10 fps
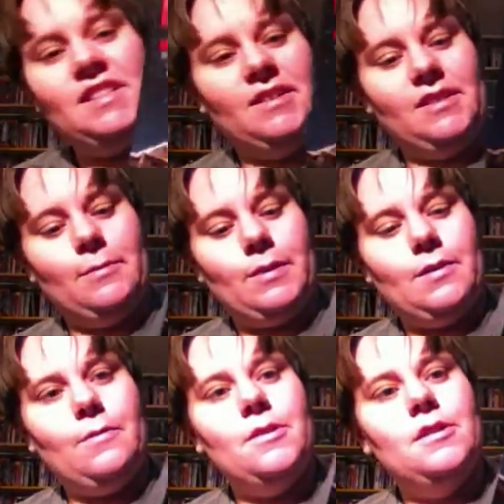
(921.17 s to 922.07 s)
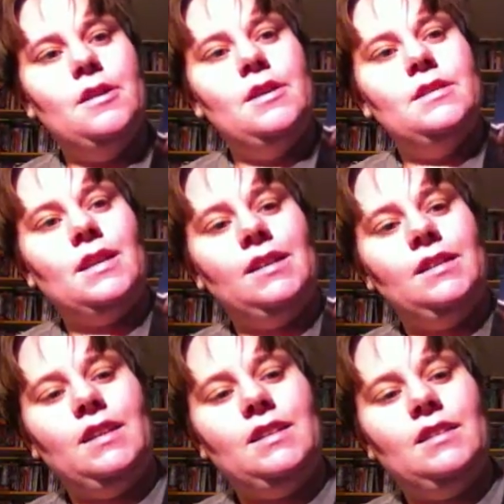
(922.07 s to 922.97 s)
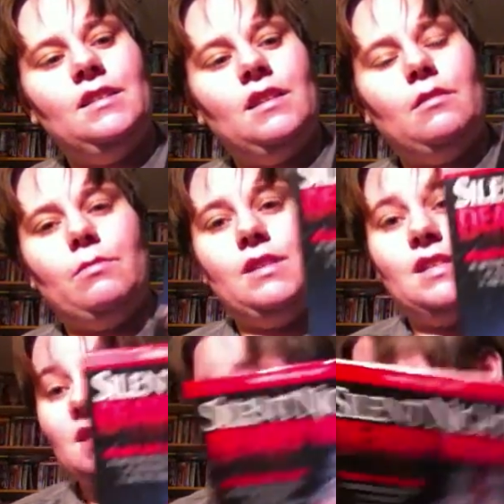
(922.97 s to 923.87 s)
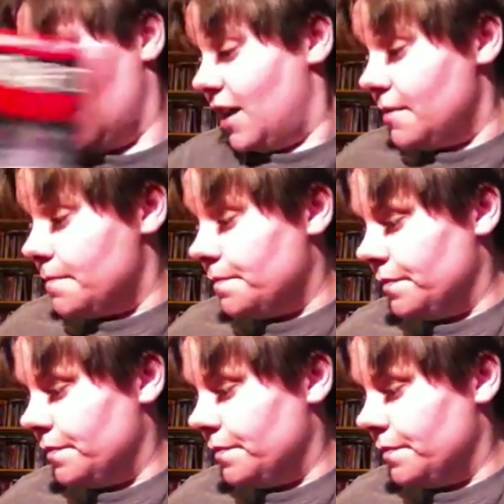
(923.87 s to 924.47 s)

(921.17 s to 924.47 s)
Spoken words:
So there we go, Silent Night, Deadly Night 3-disc set.